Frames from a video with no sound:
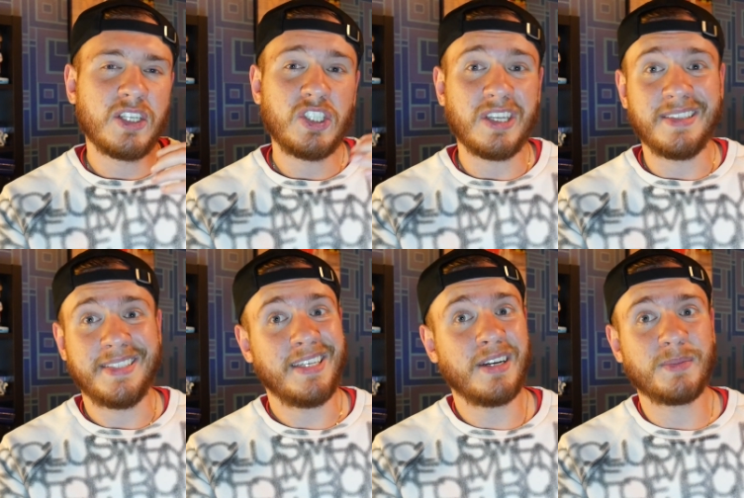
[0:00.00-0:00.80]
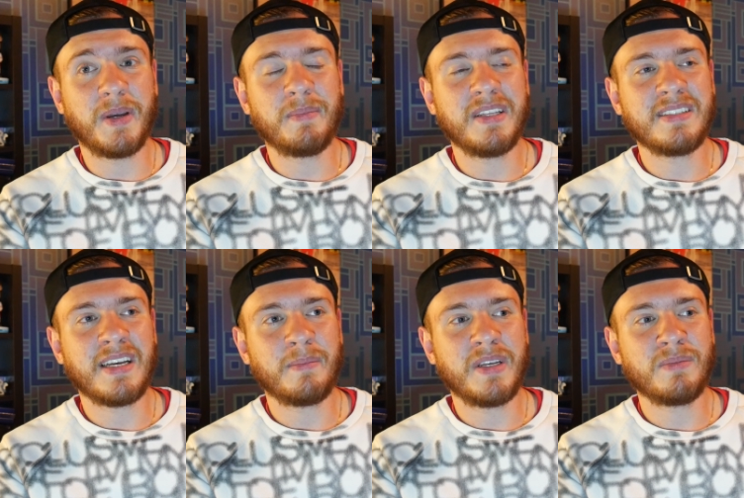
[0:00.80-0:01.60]
Jalen Suggs might be the
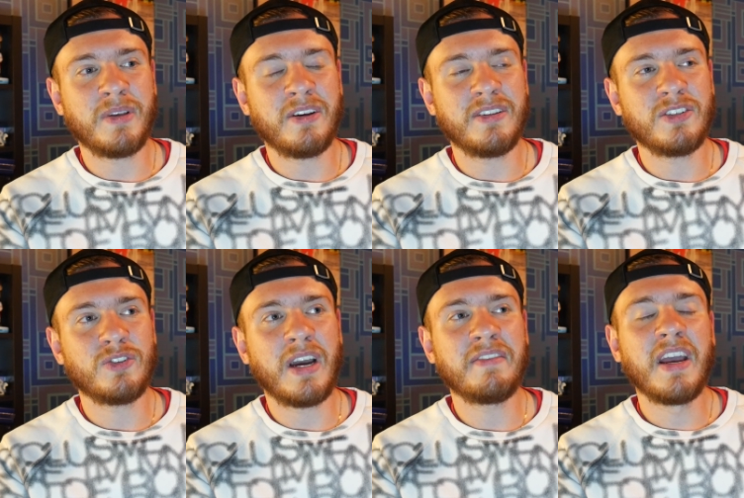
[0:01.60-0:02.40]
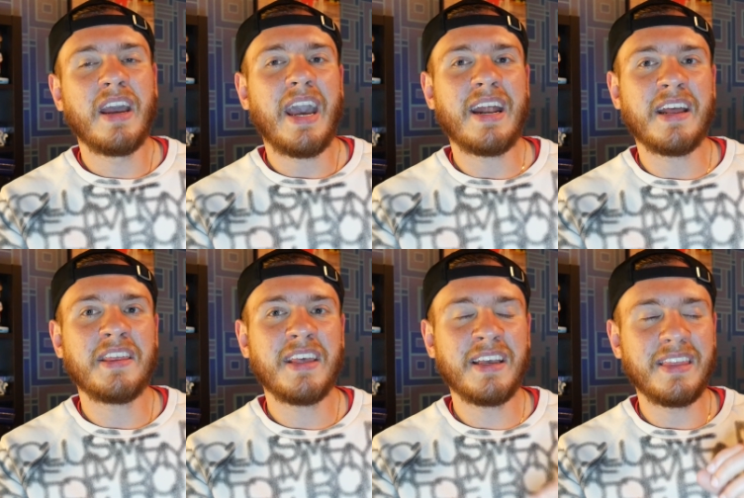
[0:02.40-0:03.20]
second best player in this draft. And I
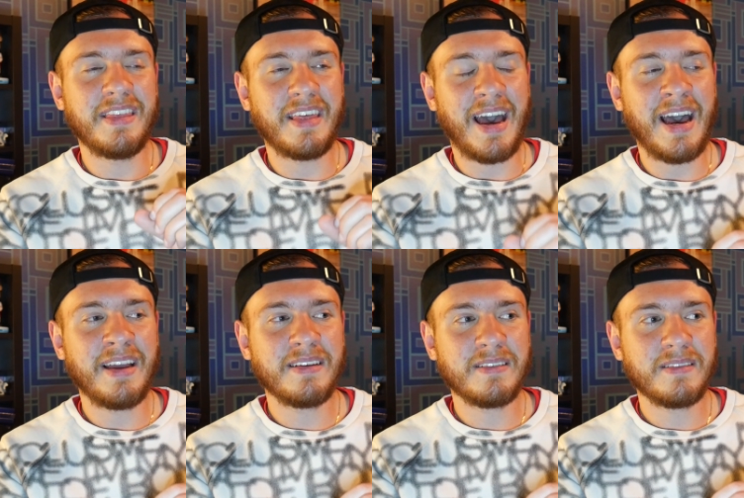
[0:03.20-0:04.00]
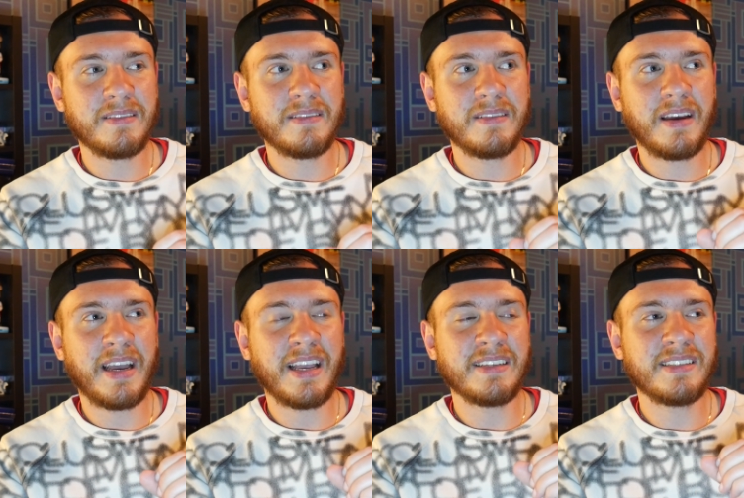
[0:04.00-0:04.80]
think that,
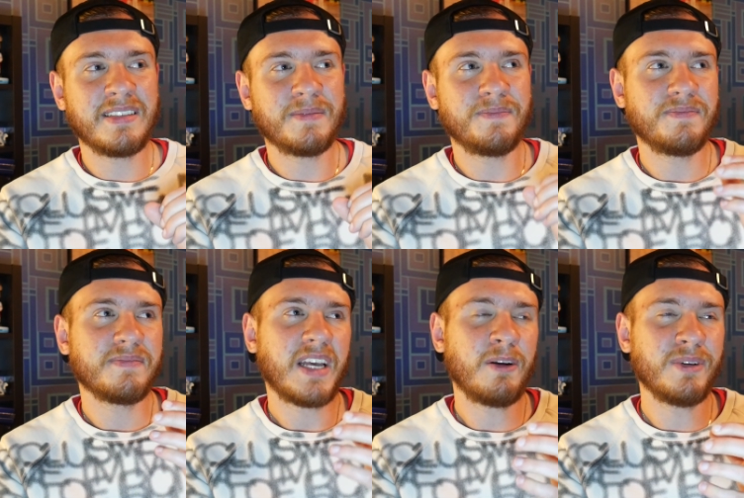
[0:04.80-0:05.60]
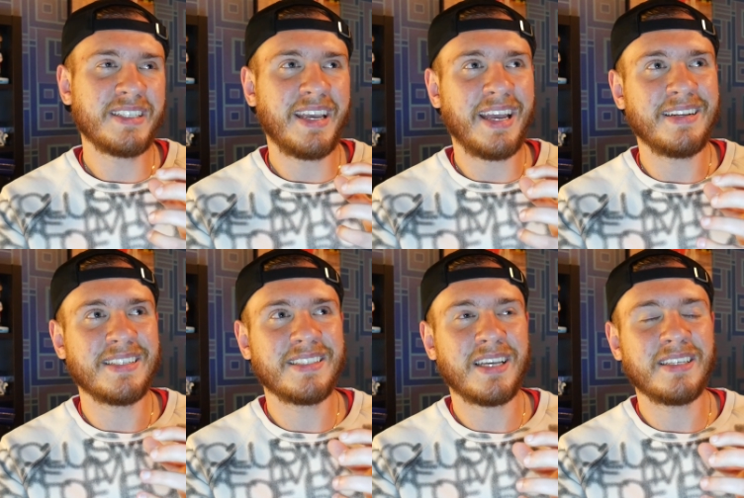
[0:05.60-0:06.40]
I guess, I don't want to say
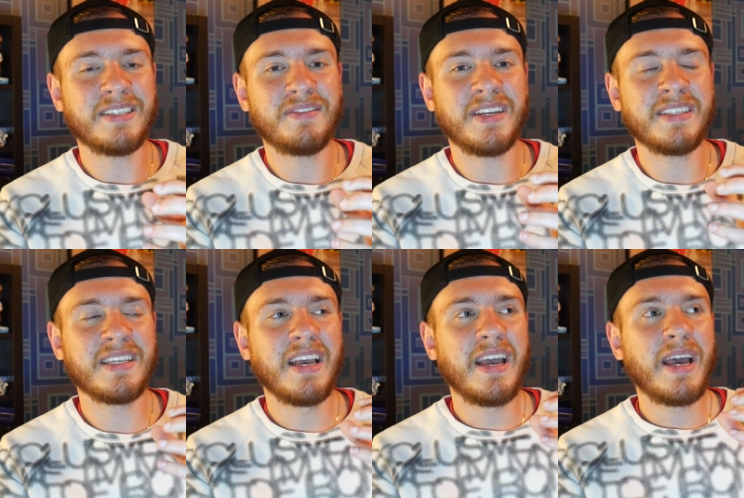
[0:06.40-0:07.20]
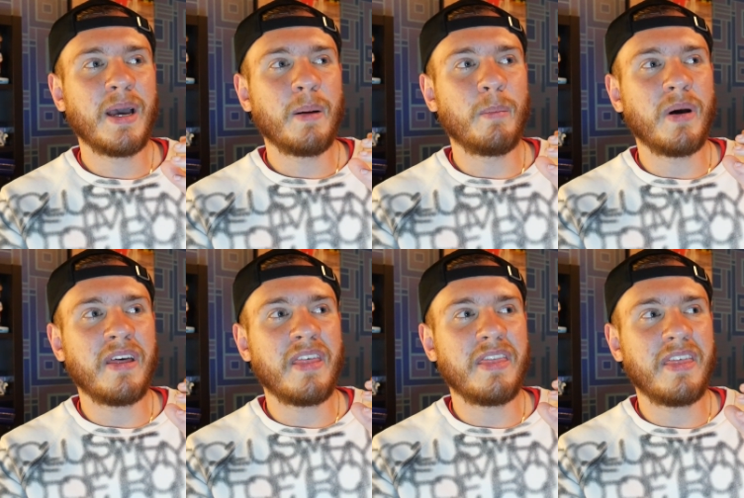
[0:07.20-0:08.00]
indecisiveness,
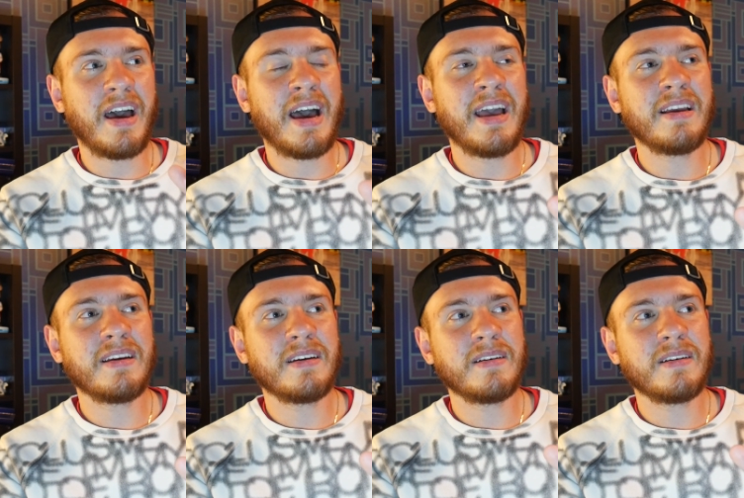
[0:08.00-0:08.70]
but that.